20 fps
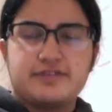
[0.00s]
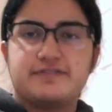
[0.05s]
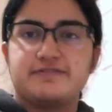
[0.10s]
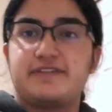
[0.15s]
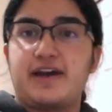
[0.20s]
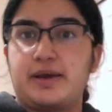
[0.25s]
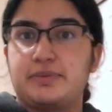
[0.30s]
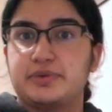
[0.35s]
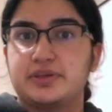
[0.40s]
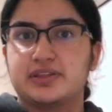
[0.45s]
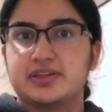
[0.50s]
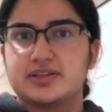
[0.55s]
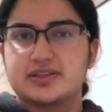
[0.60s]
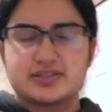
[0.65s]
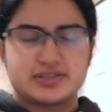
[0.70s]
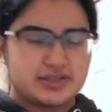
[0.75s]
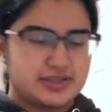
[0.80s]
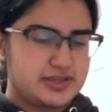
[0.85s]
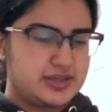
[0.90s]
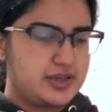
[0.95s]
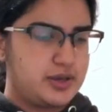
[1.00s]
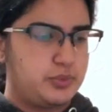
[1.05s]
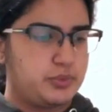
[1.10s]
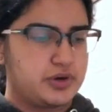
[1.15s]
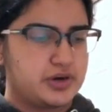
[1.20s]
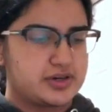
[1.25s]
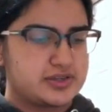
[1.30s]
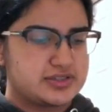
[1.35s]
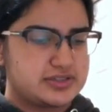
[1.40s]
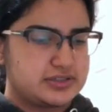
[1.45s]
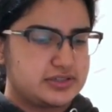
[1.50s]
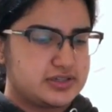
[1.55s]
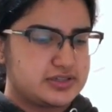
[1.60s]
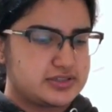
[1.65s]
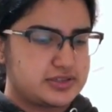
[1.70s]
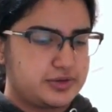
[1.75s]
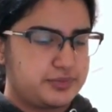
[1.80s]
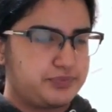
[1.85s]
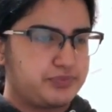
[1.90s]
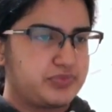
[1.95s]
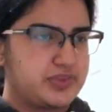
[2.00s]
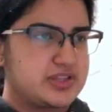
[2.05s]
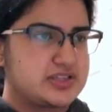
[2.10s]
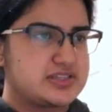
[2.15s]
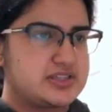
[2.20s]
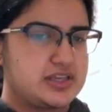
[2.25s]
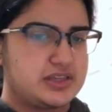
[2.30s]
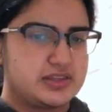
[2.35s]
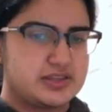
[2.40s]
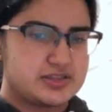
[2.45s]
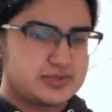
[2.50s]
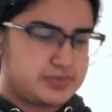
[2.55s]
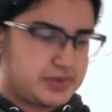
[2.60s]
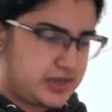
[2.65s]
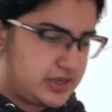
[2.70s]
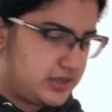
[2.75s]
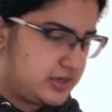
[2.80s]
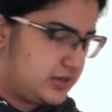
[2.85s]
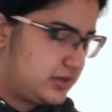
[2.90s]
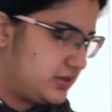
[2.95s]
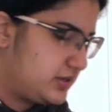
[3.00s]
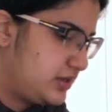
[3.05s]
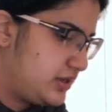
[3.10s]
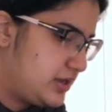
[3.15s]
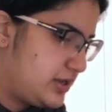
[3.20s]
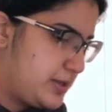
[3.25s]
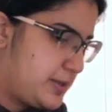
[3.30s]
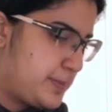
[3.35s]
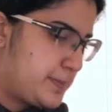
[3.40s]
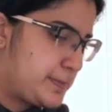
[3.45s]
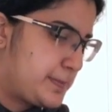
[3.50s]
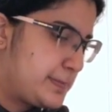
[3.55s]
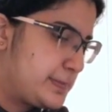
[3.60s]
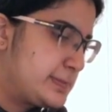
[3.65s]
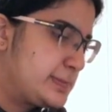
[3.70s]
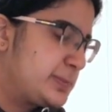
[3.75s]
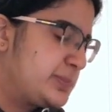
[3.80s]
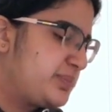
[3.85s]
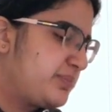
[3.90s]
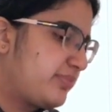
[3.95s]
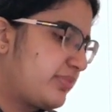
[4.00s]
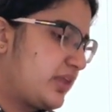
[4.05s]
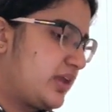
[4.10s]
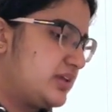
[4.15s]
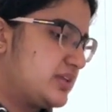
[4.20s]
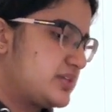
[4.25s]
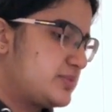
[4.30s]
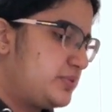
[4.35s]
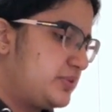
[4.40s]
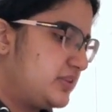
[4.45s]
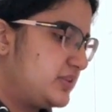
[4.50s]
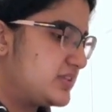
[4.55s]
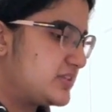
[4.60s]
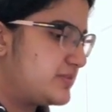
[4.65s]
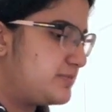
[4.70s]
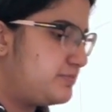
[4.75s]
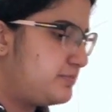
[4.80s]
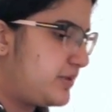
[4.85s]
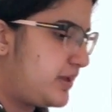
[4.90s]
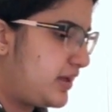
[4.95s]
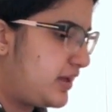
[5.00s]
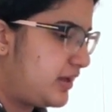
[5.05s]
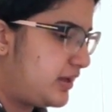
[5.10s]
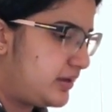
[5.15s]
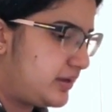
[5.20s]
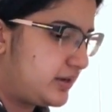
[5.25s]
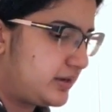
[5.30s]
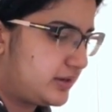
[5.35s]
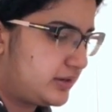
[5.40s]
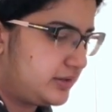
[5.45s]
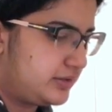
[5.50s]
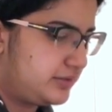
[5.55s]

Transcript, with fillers: Fabulous, it works. So let's take this pen, let's put this back.